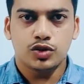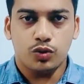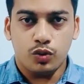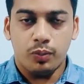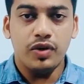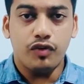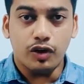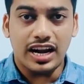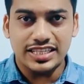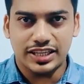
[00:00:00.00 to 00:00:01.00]
So
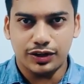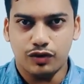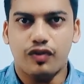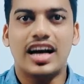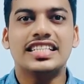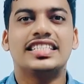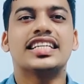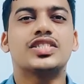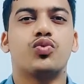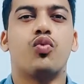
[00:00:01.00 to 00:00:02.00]
before I sign off, I
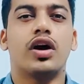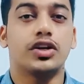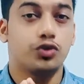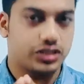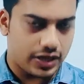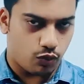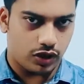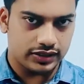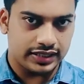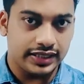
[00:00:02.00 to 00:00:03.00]
just wanted to
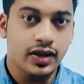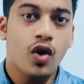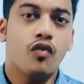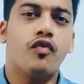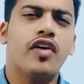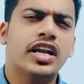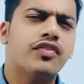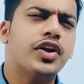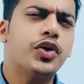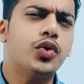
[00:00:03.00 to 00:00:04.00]
say one thing.
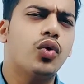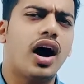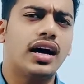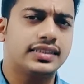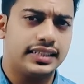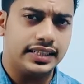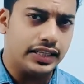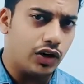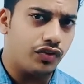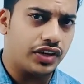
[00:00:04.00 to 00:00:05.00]
Whenever you are
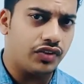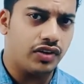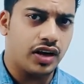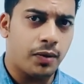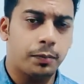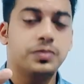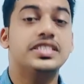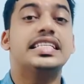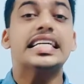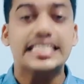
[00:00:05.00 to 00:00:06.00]
thinking of giving
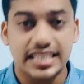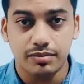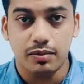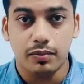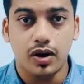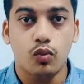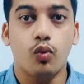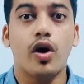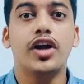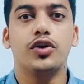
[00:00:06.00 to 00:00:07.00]
up, just
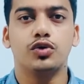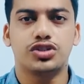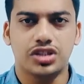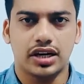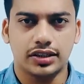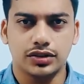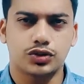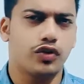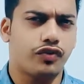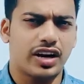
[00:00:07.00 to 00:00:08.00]
remember why you
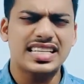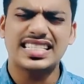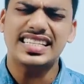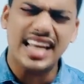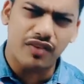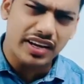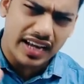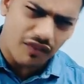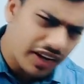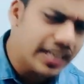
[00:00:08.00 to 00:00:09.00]
started. So friends,
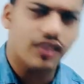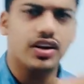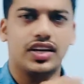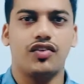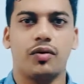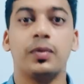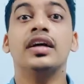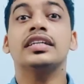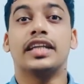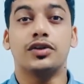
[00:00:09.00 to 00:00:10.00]
never, never, never give
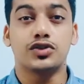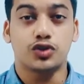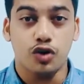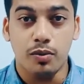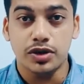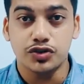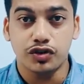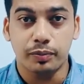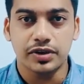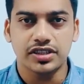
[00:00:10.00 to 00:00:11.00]
up. Thank you so
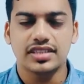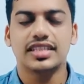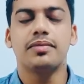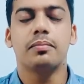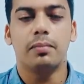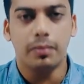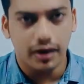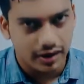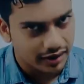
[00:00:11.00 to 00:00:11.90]
much for your patient listening.